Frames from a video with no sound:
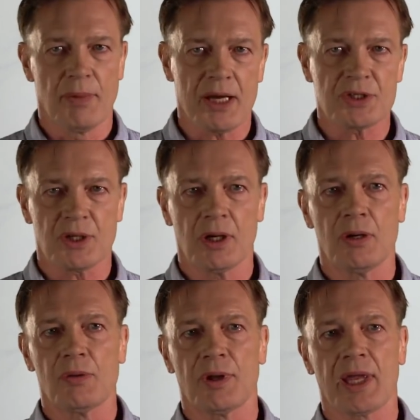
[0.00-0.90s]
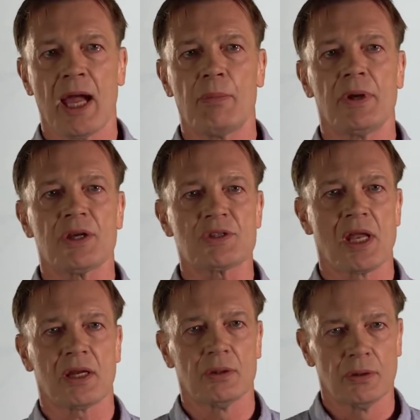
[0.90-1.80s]
Mexico, the Gambia,
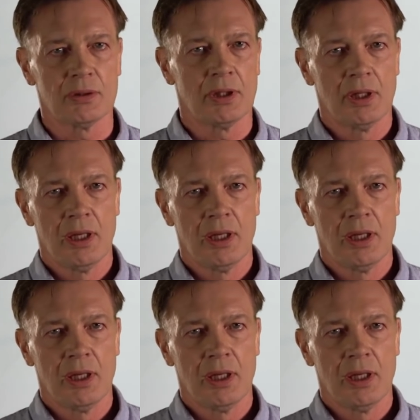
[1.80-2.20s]
Senegal,